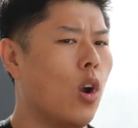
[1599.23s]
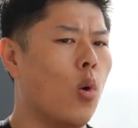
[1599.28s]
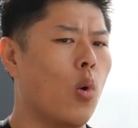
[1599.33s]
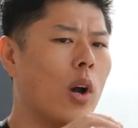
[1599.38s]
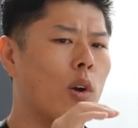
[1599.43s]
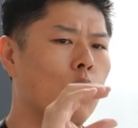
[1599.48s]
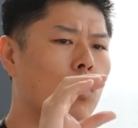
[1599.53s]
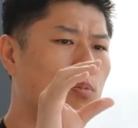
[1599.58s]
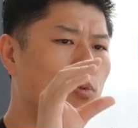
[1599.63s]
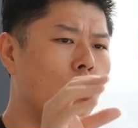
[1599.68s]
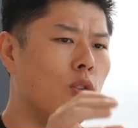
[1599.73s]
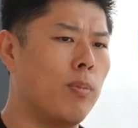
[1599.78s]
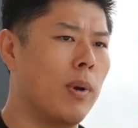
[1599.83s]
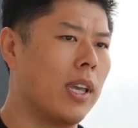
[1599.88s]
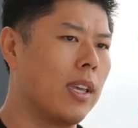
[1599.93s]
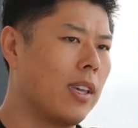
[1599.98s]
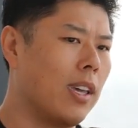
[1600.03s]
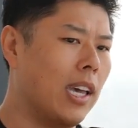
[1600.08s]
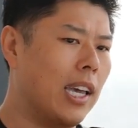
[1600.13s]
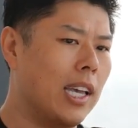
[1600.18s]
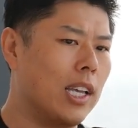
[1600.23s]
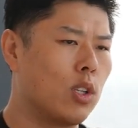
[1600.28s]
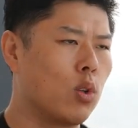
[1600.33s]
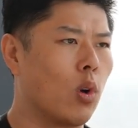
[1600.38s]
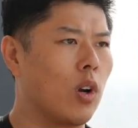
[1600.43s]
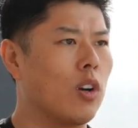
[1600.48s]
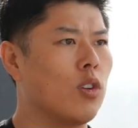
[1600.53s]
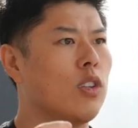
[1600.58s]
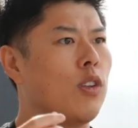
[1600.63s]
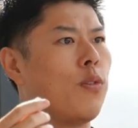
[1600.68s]
or I want to prove my case,
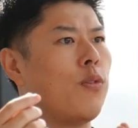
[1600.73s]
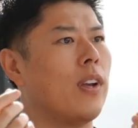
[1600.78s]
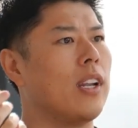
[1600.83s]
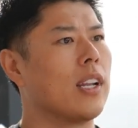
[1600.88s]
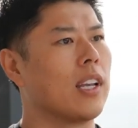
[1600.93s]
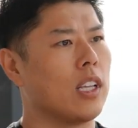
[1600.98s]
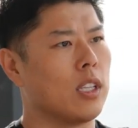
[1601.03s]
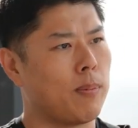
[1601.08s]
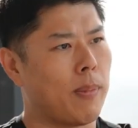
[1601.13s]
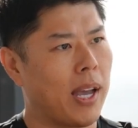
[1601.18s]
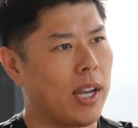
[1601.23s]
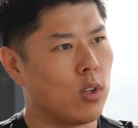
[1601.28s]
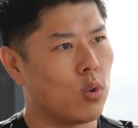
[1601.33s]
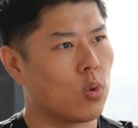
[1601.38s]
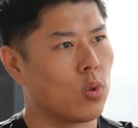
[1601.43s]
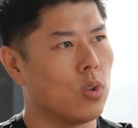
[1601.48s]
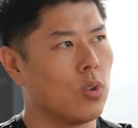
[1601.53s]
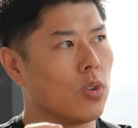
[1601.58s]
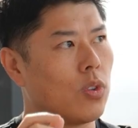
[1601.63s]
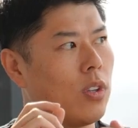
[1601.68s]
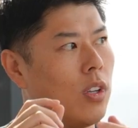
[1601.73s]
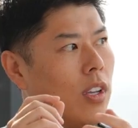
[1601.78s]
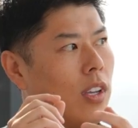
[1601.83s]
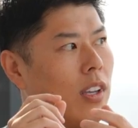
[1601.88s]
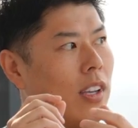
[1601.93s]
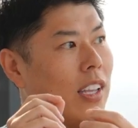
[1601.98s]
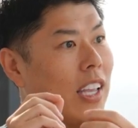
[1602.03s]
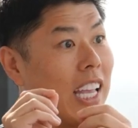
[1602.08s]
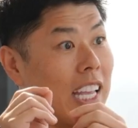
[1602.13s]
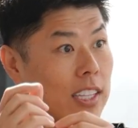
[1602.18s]
or I defend against patent trolls,
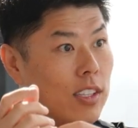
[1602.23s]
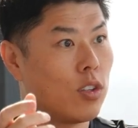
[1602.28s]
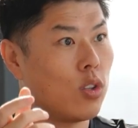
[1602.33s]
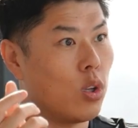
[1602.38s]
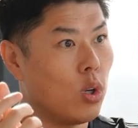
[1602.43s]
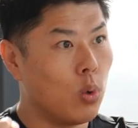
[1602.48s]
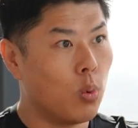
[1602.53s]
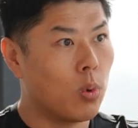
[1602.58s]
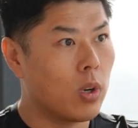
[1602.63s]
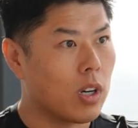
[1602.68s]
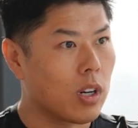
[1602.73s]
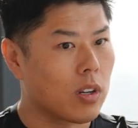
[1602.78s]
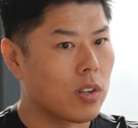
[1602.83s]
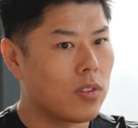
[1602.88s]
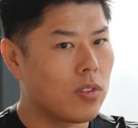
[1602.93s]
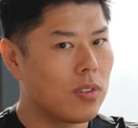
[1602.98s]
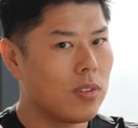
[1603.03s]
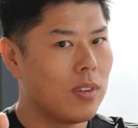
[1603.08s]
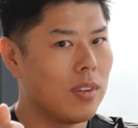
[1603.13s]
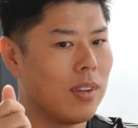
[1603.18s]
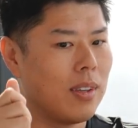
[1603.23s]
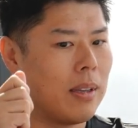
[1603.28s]
it still works.